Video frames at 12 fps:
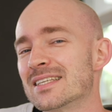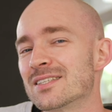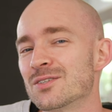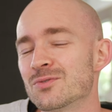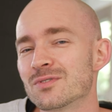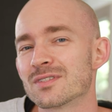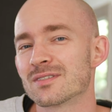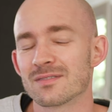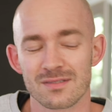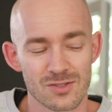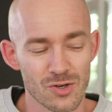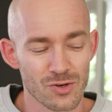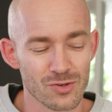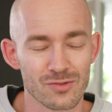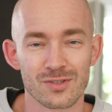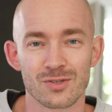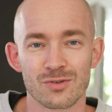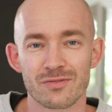tuned, turn
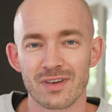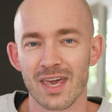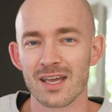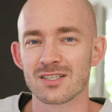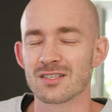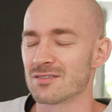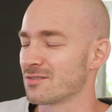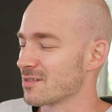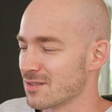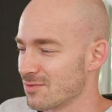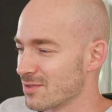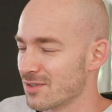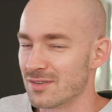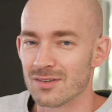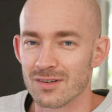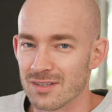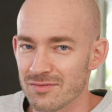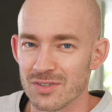on the notifications, or don't turn it
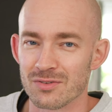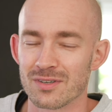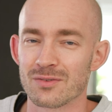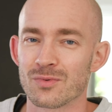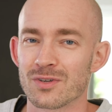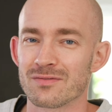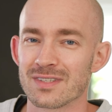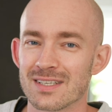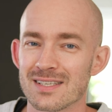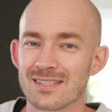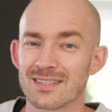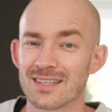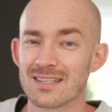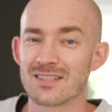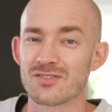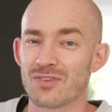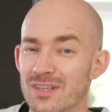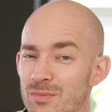on if you're one of these
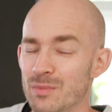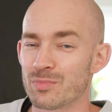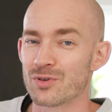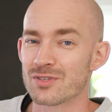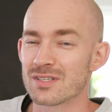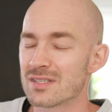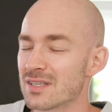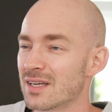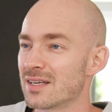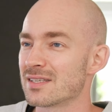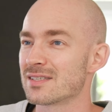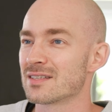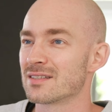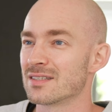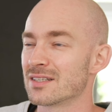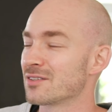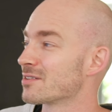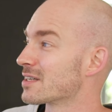indestructible persons, as
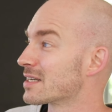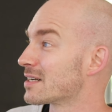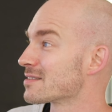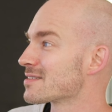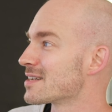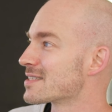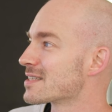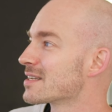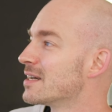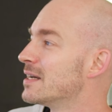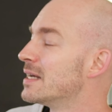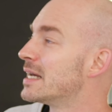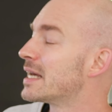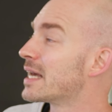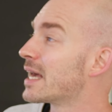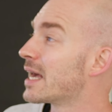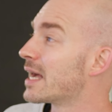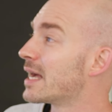Nir Eyal says it.
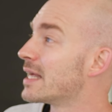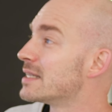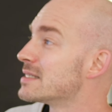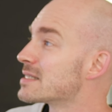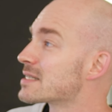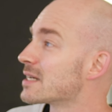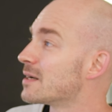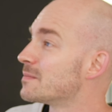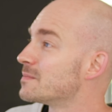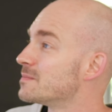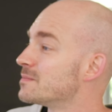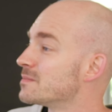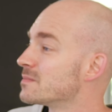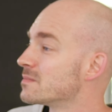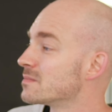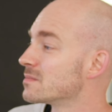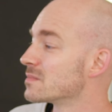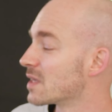And
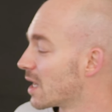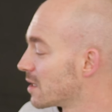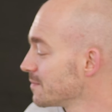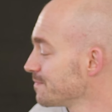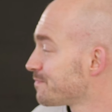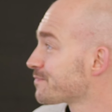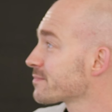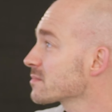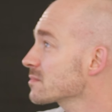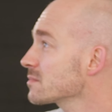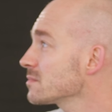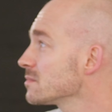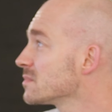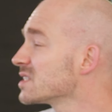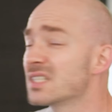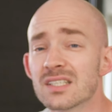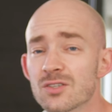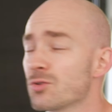then
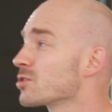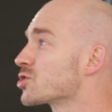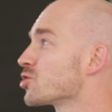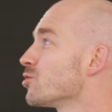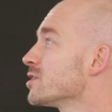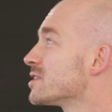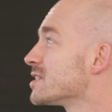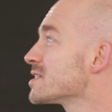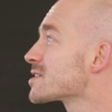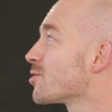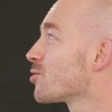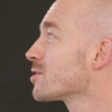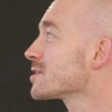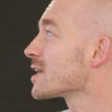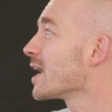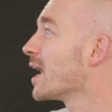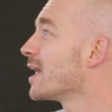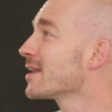Discord, join Discord,
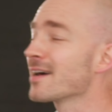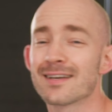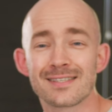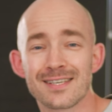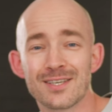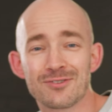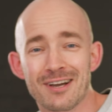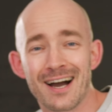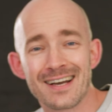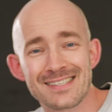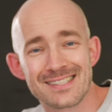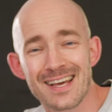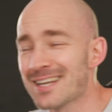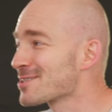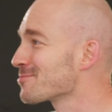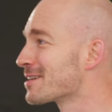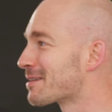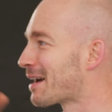and I see you guys next
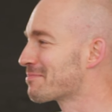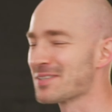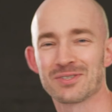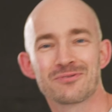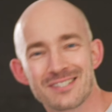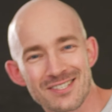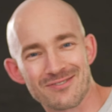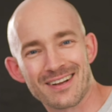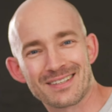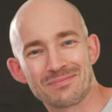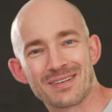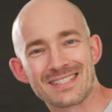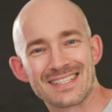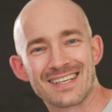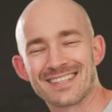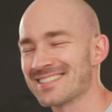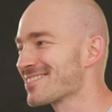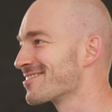week. I'm so distracted by this
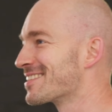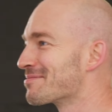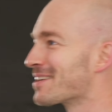large screen,